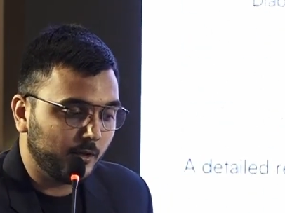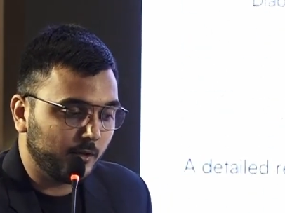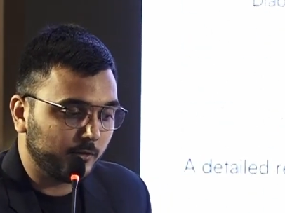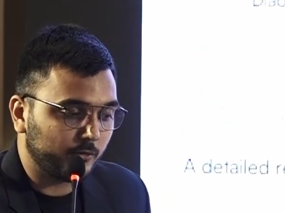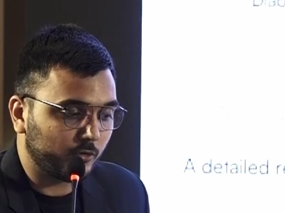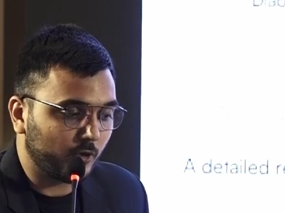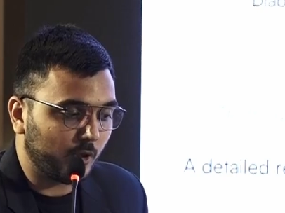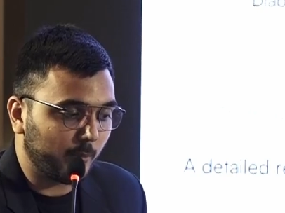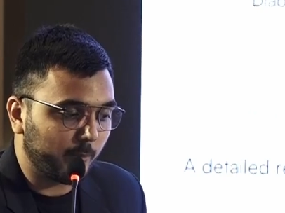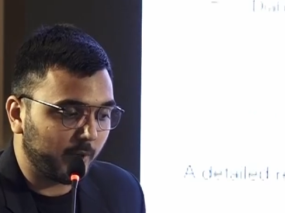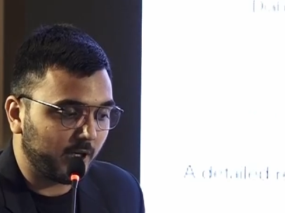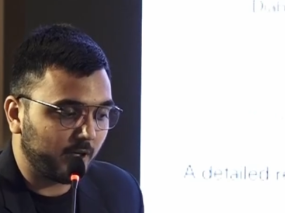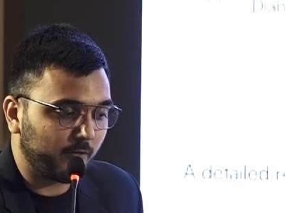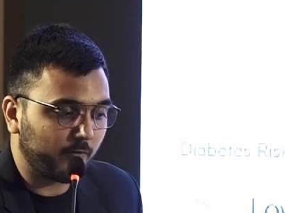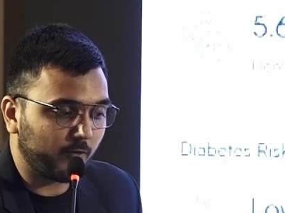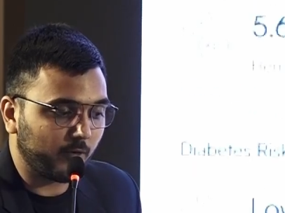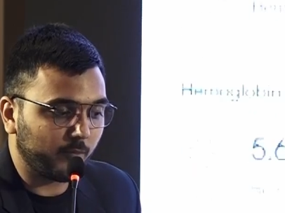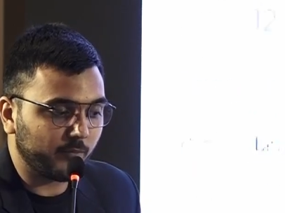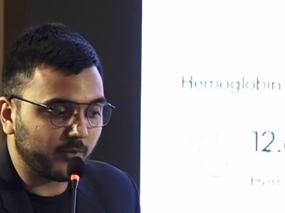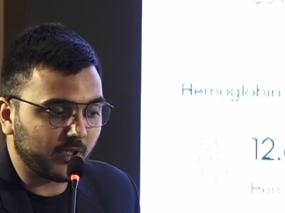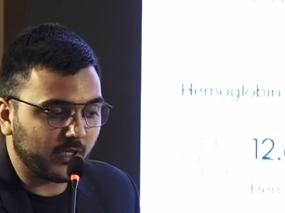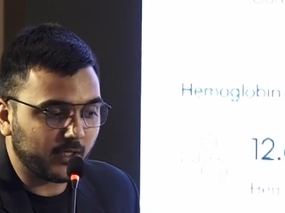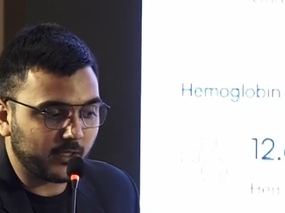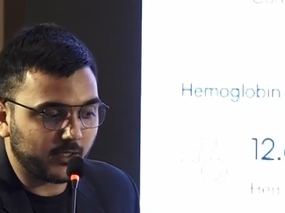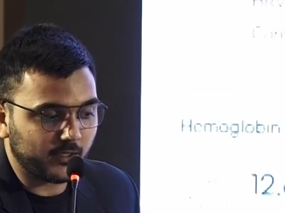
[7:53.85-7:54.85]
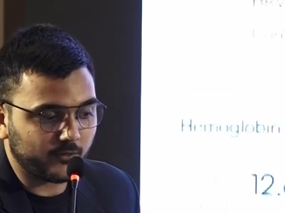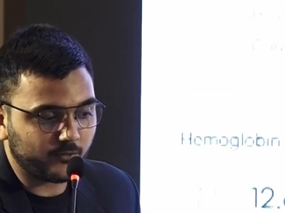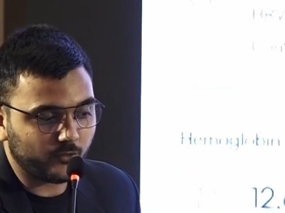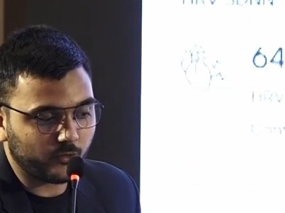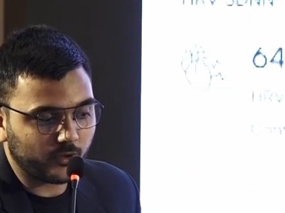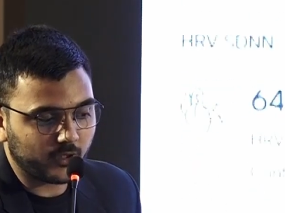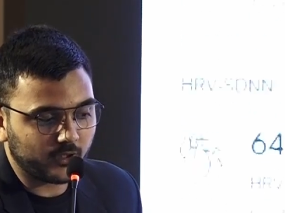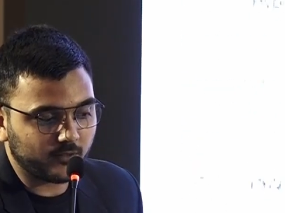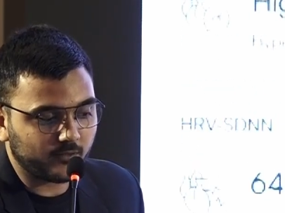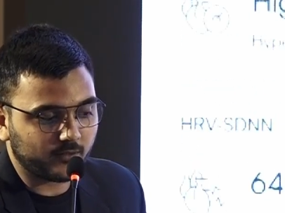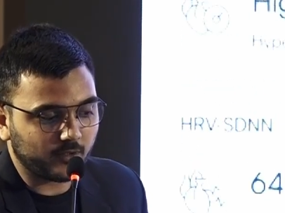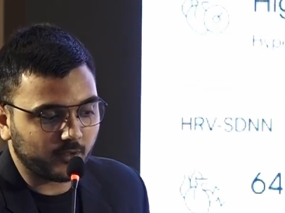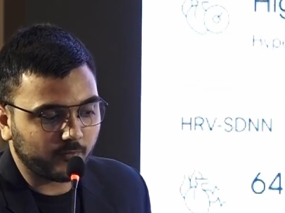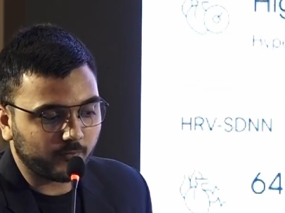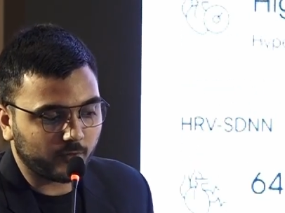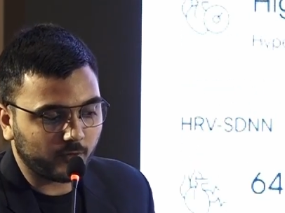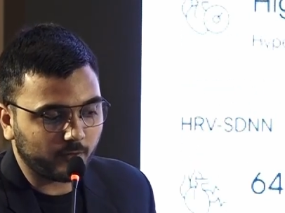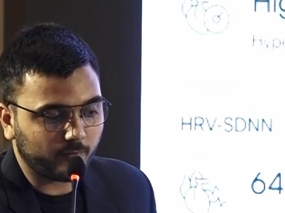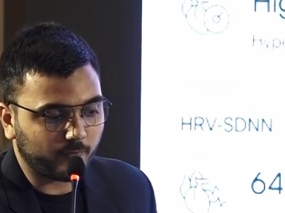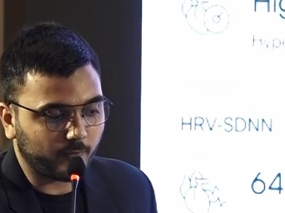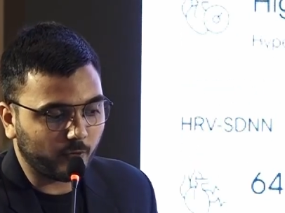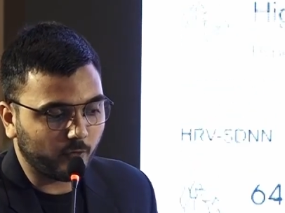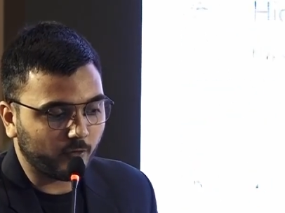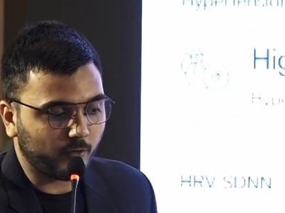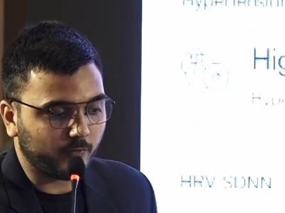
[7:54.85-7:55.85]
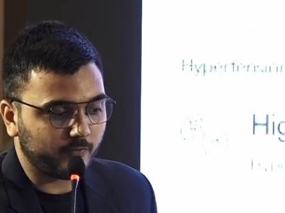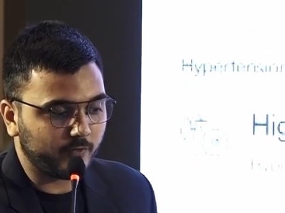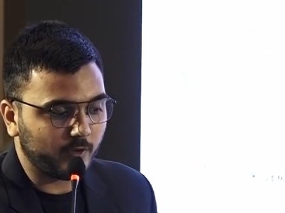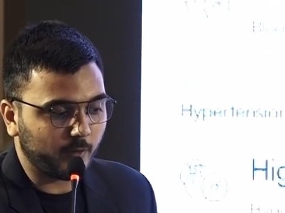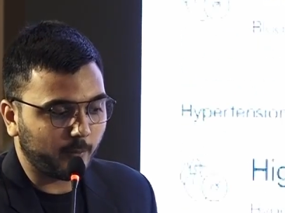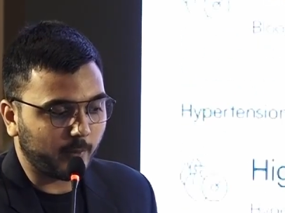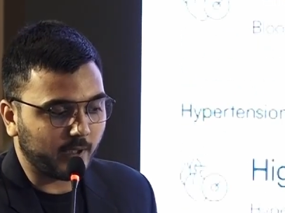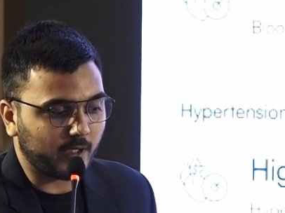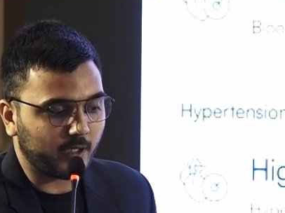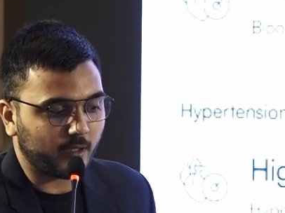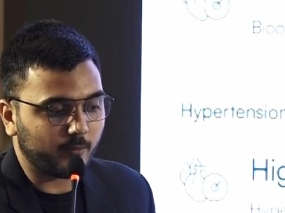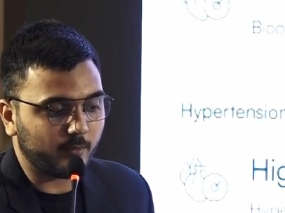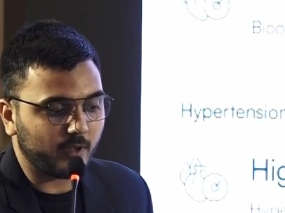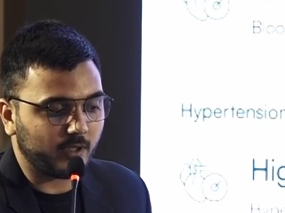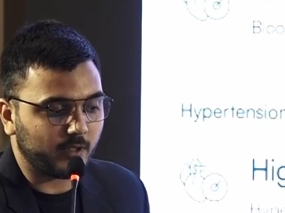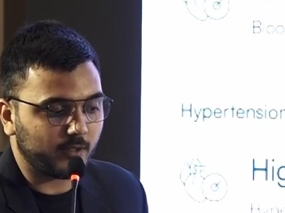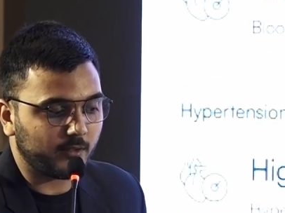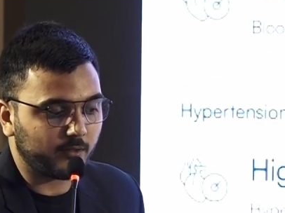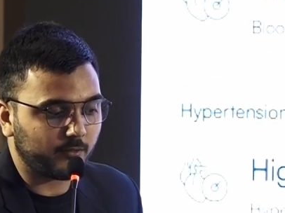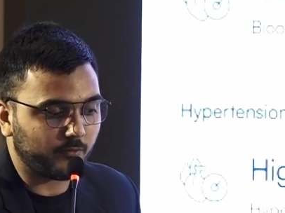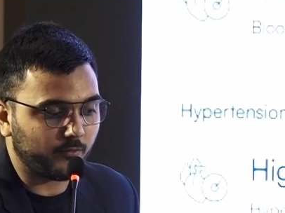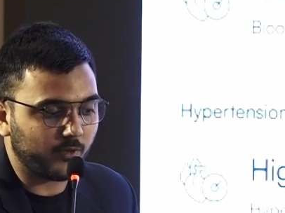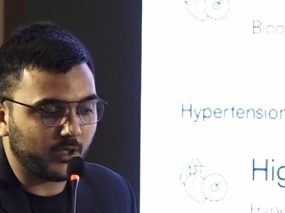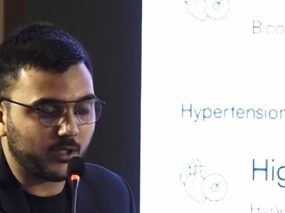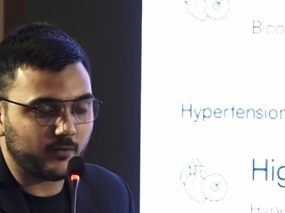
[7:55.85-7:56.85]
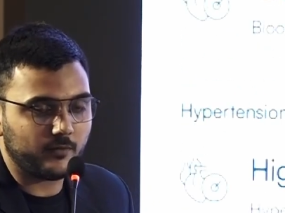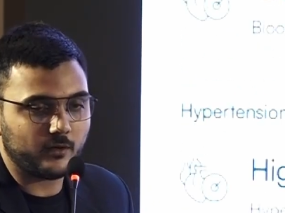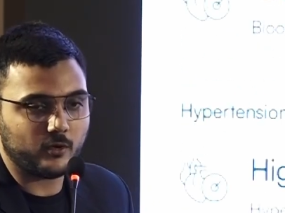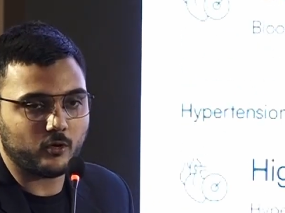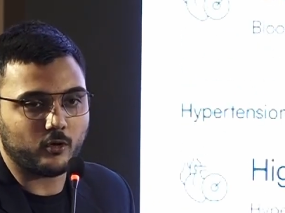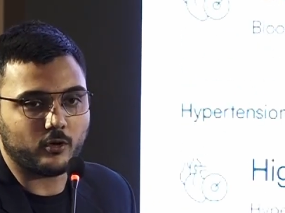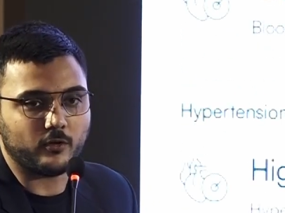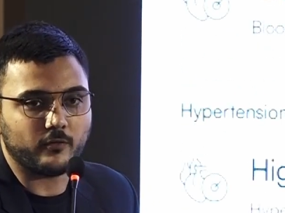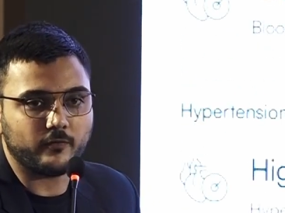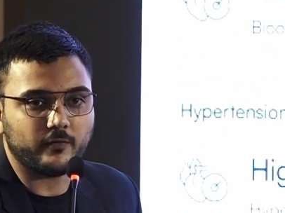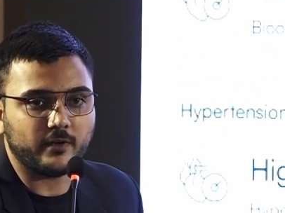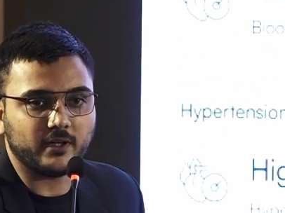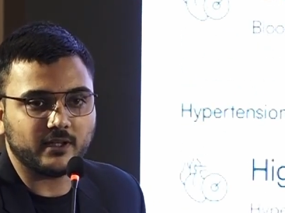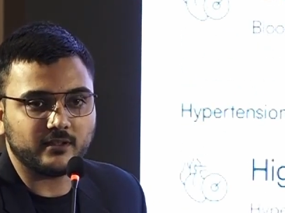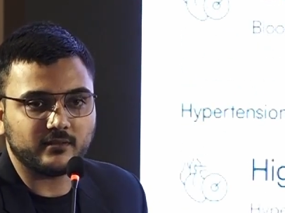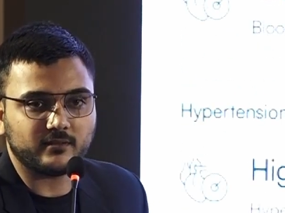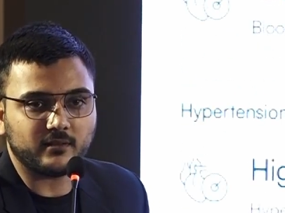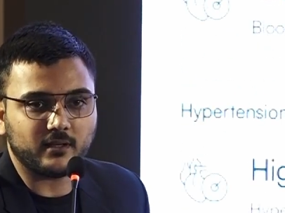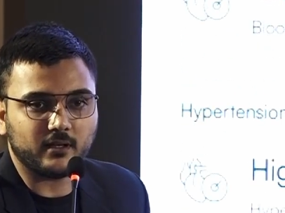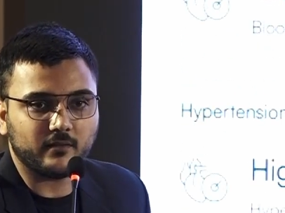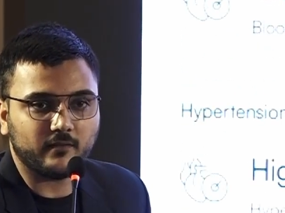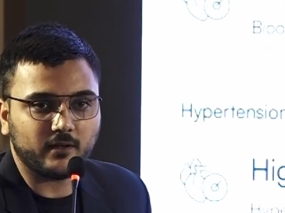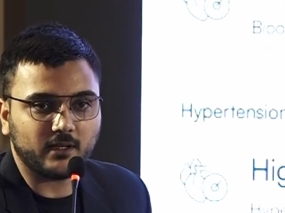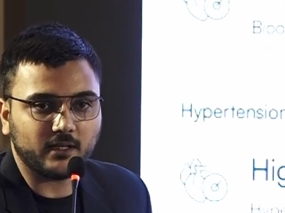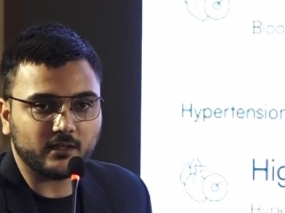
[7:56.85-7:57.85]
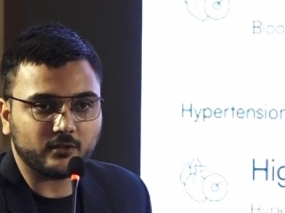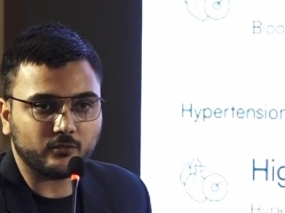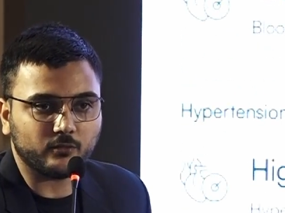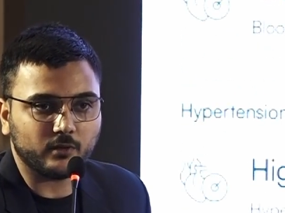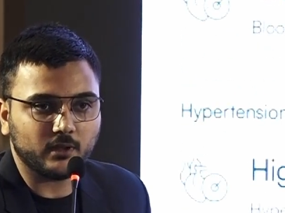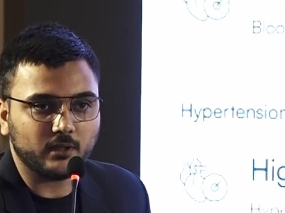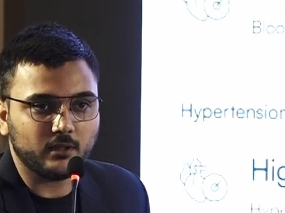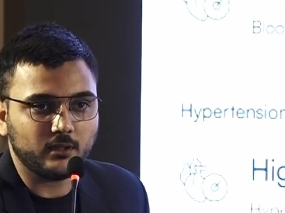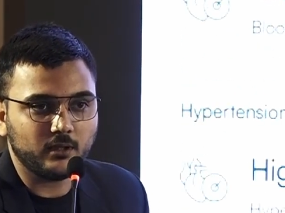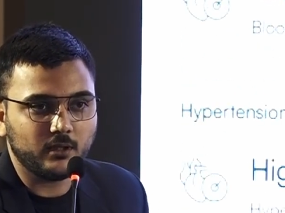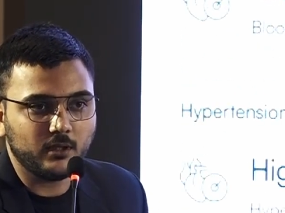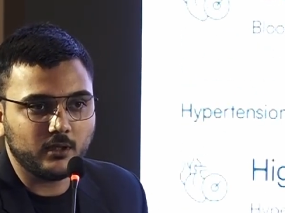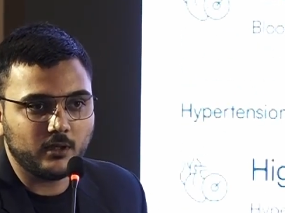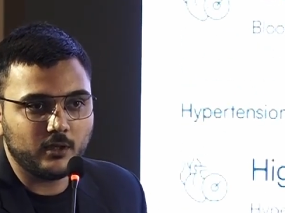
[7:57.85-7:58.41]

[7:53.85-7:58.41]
So apart from that, as you can see, for few of the parameters, we have a confidence level as well.